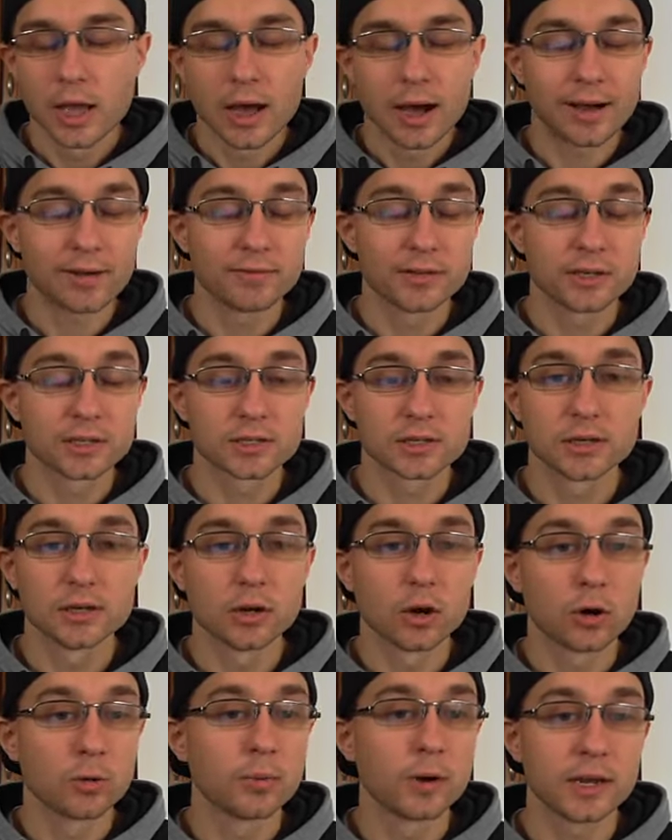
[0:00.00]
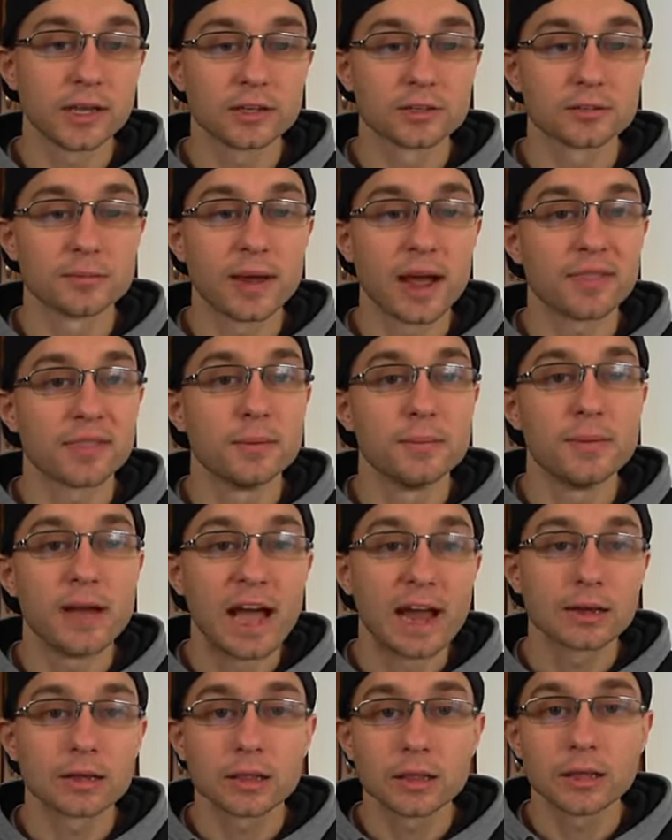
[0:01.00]
Obviously, nobody is
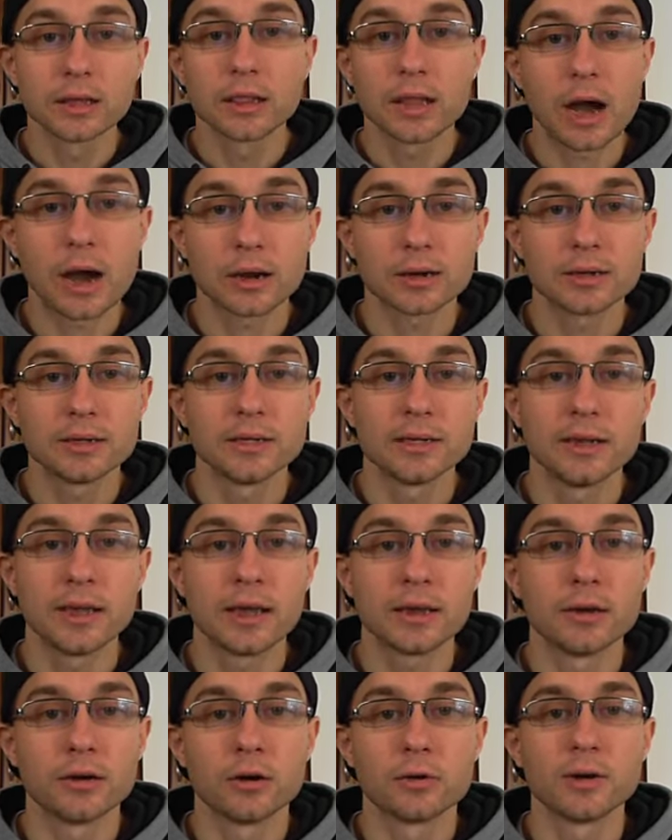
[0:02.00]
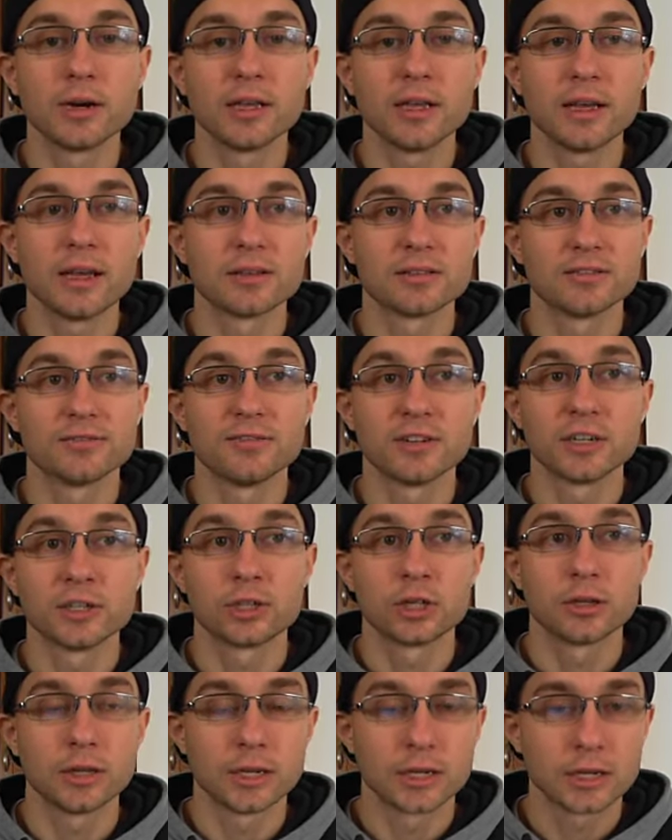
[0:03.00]
mathematically locked in yet. Nobody has
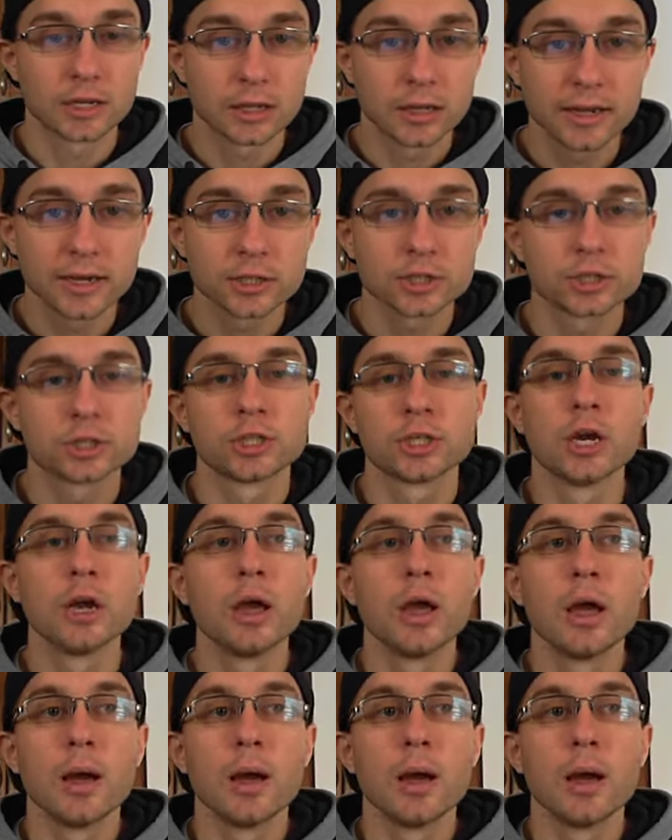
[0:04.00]
officially clinched.